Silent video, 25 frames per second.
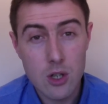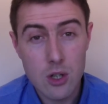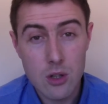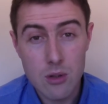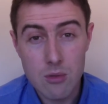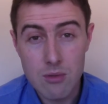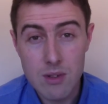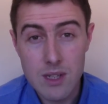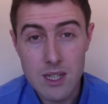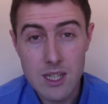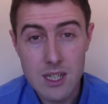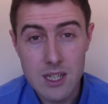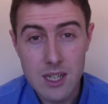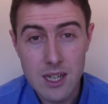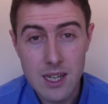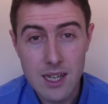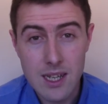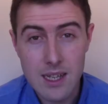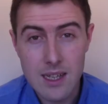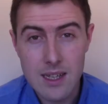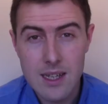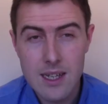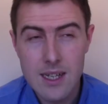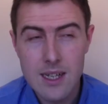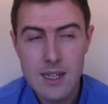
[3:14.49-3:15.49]

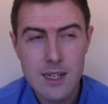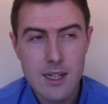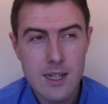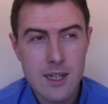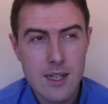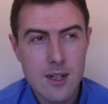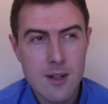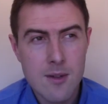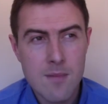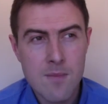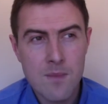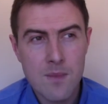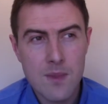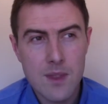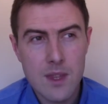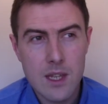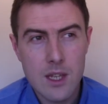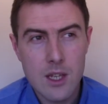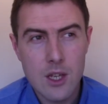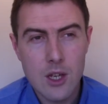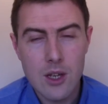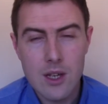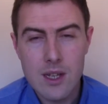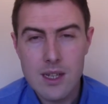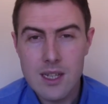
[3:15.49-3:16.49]
reasoning.
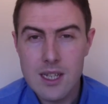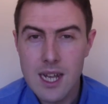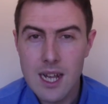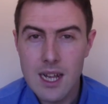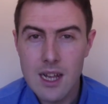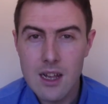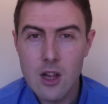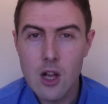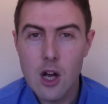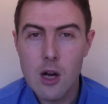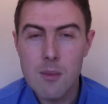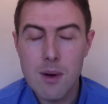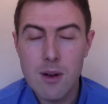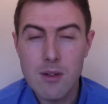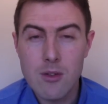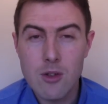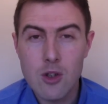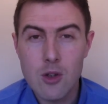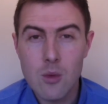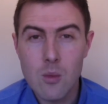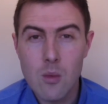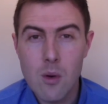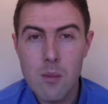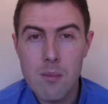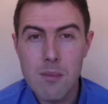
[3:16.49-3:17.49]
You can tell a lot about
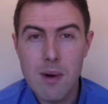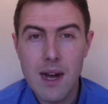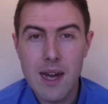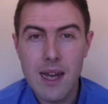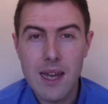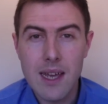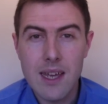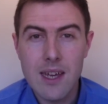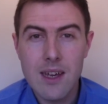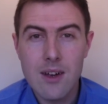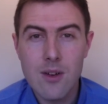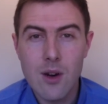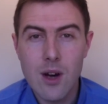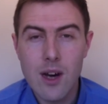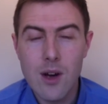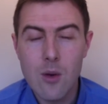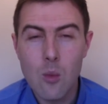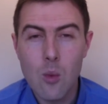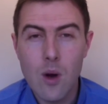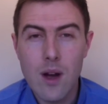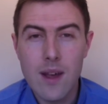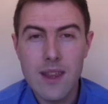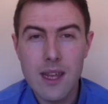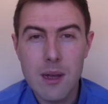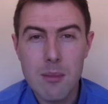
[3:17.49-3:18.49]
someone by
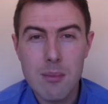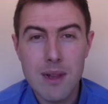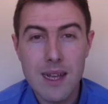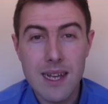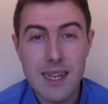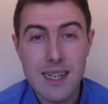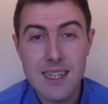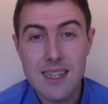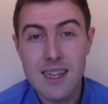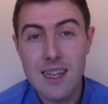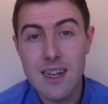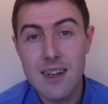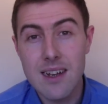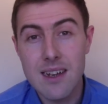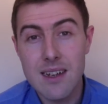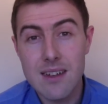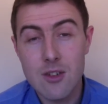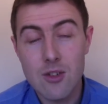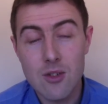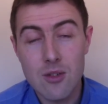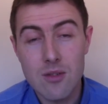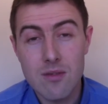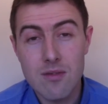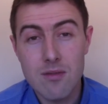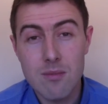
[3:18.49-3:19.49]
where they place their
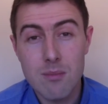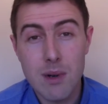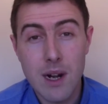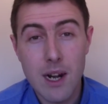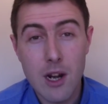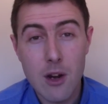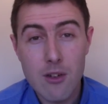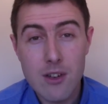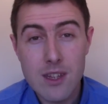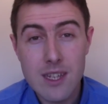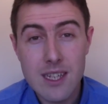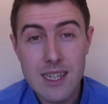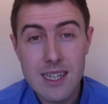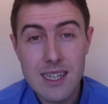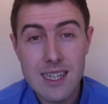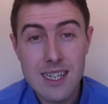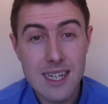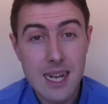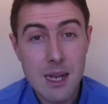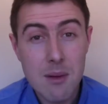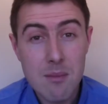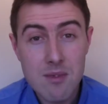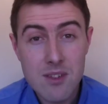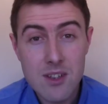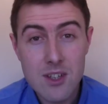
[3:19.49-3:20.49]
sort of priorities and
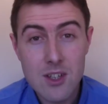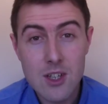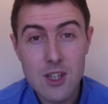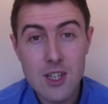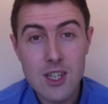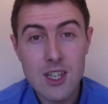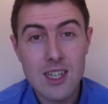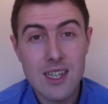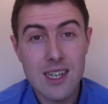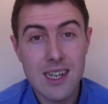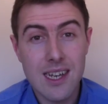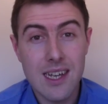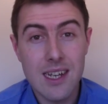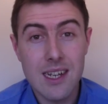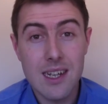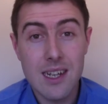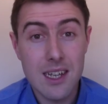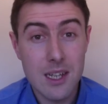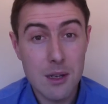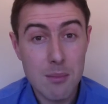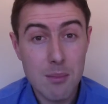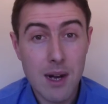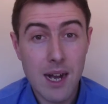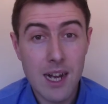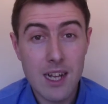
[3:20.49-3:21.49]
emphasis
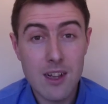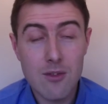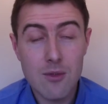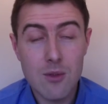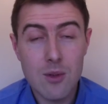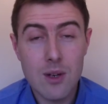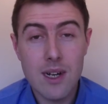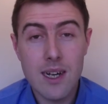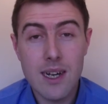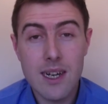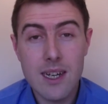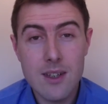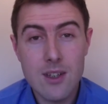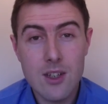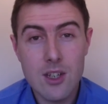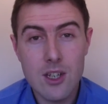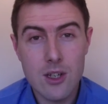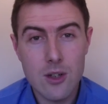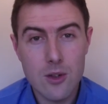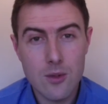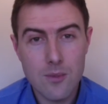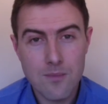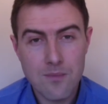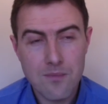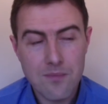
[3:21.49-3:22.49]
in a pile of work.
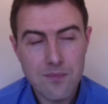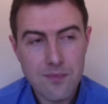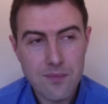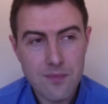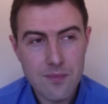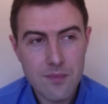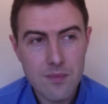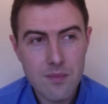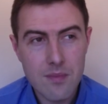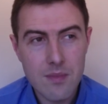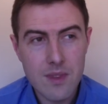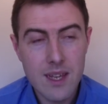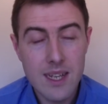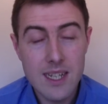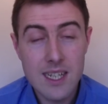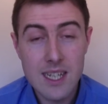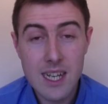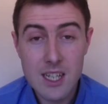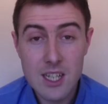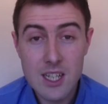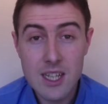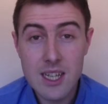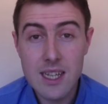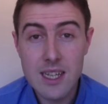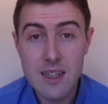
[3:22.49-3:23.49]
So it's
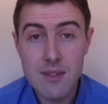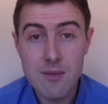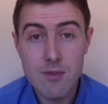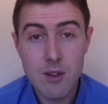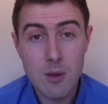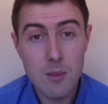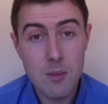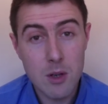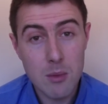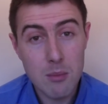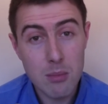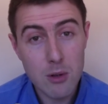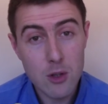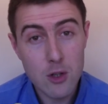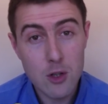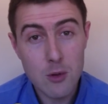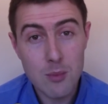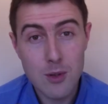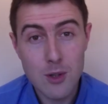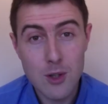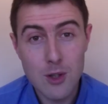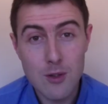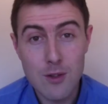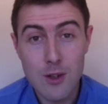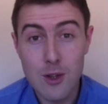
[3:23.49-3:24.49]
actually, from an employer's
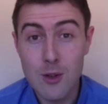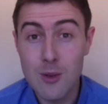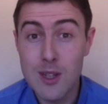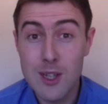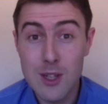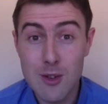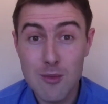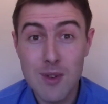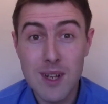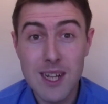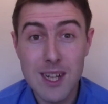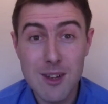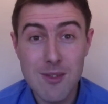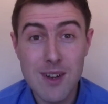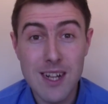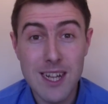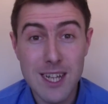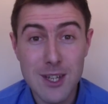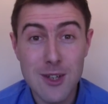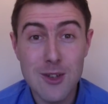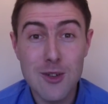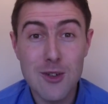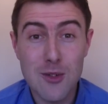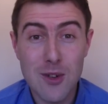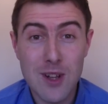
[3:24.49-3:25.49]
point of view, it's a really, really
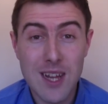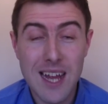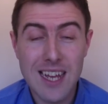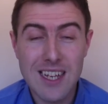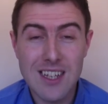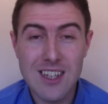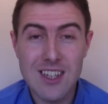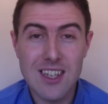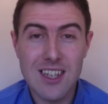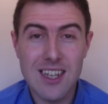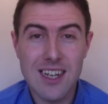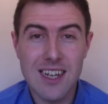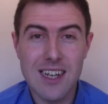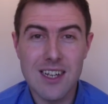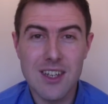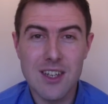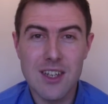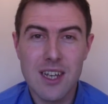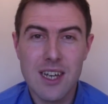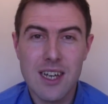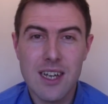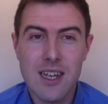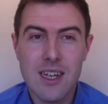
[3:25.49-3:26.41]
useful exercise.